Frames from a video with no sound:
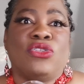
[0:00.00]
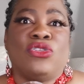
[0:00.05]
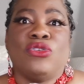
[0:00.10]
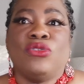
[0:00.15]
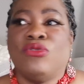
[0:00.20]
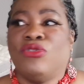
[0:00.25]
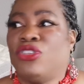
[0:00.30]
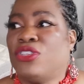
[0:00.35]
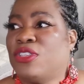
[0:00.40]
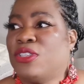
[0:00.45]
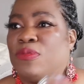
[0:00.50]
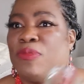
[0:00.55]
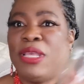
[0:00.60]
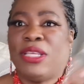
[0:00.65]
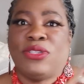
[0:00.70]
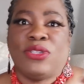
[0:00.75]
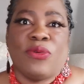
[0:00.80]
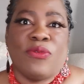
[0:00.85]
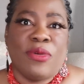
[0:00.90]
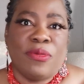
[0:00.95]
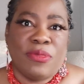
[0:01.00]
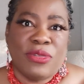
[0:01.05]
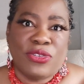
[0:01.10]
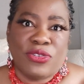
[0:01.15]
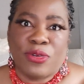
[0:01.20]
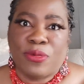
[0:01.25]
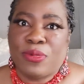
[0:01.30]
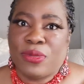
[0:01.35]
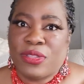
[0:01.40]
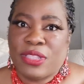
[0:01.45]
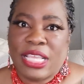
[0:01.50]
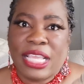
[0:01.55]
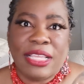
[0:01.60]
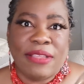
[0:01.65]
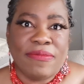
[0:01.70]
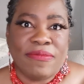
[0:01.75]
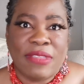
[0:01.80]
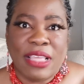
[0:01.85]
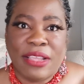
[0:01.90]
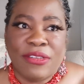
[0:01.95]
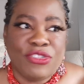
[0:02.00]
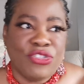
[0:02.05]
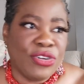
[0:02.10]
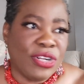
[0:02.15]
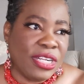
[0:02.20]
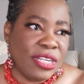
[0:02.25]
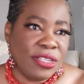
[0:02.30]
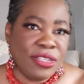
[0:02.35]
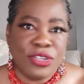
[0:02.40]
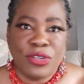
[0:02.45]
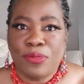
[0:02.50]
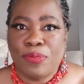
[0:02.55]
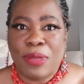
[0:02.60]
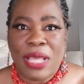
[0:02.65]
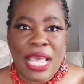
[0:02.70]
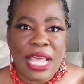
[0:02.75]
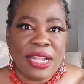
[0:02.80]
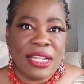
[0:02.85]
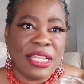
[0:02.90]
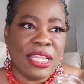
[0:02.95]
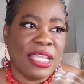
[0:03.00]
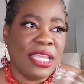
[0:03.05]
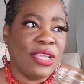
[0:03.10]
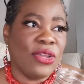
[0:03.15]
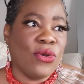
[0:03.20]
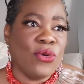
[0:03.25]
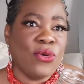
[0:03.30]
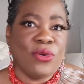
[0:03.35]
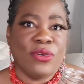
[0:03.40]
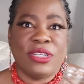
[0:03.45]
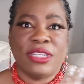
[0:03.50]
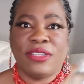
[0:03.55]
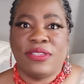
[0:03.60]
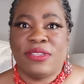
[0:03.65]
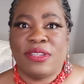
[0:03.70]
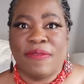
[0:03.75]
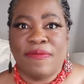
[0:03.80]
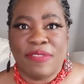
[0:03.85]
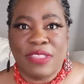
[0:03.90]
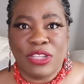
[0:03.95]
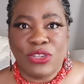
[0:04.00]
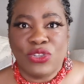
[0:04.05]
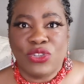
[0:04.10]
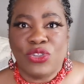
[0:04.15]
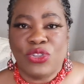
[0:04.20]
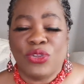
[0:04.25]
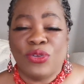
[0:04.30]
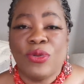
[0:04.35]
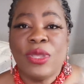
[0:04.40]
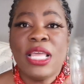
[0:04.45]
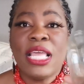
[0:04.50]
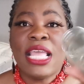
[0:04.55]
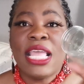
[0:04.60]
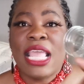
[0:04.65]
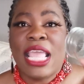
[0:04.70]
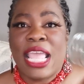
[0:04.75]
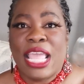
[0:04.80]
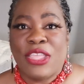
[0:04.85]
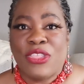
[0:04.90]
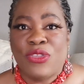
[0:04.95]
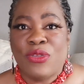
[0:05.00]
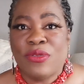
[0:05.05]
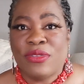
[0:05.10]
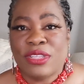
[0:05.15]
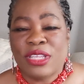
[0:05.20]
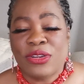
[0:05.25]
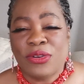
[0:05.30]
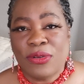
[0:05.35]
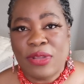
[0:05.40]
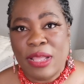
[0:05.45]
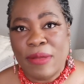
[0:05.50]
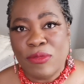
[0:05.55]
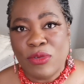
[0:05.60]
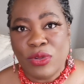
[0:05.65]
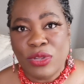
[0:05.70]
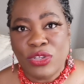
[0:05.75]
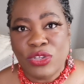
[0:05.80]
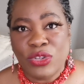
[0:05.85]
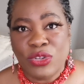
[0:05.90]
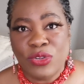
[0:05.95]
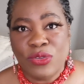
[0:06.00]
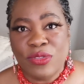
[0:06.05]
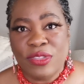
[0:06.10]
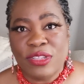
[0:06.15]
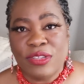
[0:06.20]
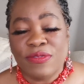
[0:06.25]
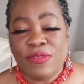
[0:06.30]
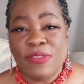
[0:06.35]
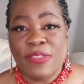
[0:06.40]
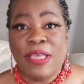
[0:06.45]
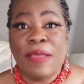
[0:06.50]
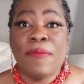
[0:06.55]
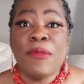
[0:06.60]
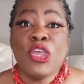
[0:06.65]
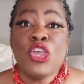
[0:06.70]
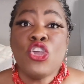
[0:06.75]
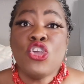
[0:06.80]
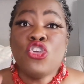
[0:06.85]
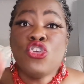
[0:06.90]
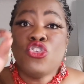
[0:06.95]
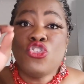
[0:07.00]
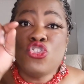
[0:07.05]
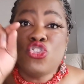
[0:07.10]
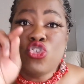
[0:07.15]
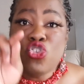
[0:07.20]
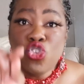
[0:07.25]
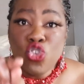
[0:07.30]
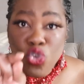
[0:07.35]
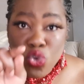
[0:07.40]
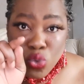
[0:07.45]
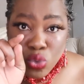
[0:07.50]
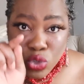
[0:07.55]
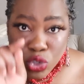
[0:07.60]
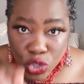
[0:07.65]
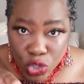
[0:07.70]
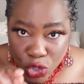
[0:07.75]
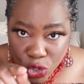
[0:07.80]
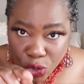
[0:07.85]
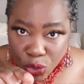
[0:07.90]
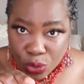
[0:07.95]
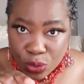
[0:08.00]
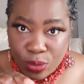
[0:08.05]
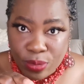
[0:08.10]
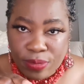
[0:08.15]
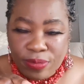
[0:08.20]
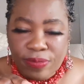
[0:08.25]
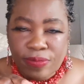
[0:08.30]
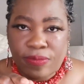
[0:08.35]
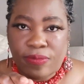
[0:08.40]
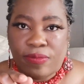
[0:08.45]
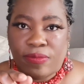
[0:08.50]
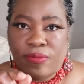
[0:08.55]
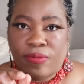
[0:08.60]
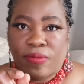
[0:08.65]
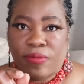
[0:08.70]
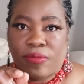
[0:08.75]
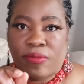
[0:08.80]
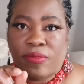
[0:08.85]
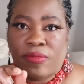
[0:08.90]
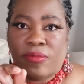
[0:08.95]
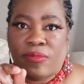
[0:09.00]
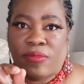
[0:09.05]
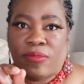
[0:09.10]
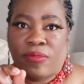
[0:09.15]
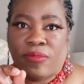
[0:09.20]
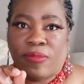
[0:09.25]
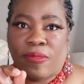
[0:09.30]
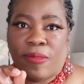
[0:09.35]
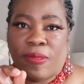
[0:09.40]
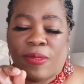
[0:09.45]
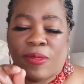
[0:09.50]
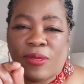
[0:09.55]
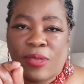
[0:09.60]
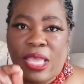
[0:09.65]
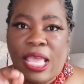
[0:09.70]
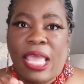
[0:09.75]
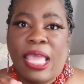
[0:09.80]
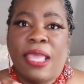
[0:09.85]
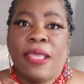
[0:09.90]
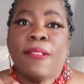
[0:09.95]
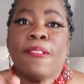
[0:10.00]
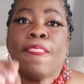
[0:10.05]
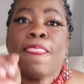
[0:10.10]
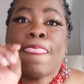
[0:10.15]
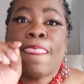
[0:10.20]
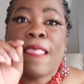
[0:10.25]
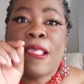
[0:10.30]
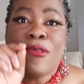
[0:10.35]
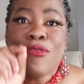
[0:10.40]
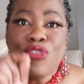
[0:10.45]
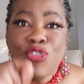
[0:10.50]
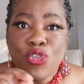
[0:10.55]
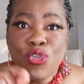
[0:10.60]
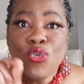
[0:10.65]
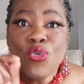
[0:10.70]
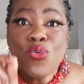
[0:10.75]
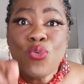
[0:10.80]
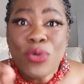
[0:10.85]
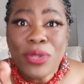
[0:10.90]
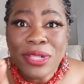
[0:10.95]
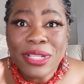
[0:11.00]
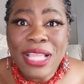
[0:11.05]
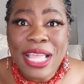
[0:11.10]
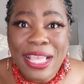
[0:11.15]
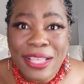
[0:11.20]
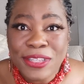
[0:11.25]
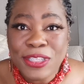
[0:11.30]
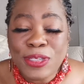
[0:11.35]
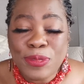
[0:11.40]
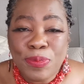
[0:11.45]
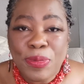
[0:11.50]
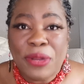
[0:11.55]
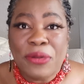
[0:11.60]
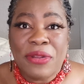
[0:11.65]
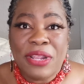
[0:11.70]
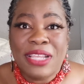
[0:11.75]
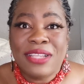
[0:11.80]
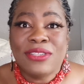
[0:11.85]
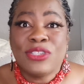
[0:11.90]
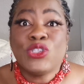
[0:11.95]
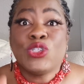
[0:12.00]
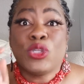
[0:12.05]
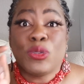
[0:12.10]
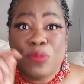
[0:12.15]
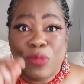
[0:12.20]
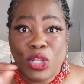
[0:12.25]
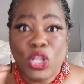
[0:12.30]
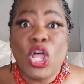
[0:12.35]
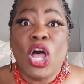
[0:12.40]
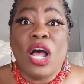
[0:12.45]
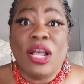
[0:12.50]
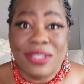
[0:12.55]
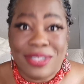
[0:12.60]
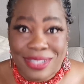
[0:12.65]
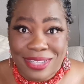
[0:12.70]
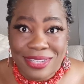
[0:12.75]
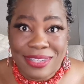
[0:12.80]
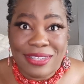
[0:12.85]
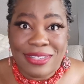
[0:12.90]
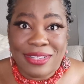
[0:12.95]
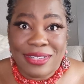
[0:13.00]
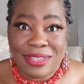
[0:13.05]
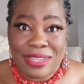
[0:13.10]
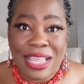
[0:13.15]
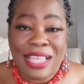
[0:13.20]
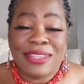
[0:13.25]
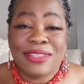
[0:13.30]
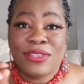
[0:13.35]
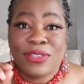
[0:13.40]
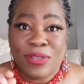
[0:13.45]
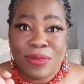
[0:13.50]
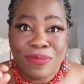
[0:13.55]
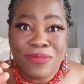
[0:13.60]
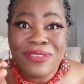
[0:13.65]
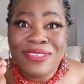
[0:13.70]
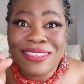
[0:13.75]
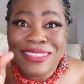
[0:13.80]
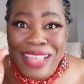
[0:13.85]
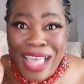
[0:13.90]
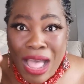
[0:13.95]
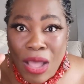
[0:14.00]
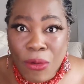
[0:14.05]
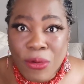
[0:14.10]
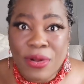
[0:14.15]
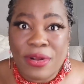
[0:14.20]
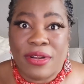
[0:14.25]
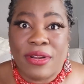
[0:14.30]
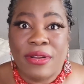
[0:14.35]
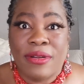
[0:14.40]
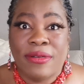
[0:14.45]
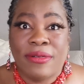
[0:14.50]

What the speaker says: to just make someone miserable. They treated you badly or did something to you, and you said, okay, I'm going to do this for them. You too, okay, you will experience some losses and some sourness.